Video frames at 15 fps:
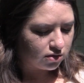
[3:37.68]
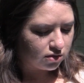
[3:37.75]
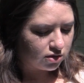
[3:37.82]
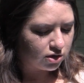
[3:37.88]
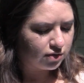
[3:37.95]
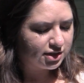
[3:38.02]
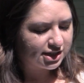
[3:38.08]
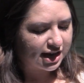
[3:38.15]
Who
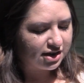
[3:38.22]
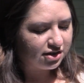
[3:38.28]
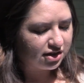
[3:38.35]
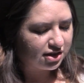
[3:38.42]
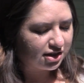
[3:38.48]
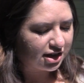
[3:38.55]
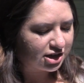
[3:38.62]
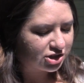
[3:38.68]
is handling
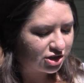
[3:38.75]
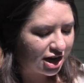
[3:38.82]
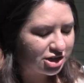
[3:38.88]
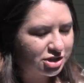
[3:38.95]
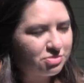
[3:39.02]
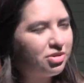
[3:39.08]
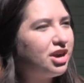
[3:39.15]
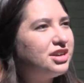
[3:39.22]
the
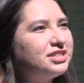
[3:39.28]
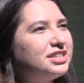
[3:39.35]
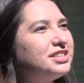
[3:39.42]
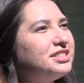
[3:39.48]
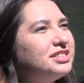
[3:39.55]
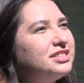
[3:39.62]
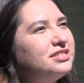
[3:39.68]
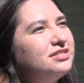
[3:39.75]
extraction process?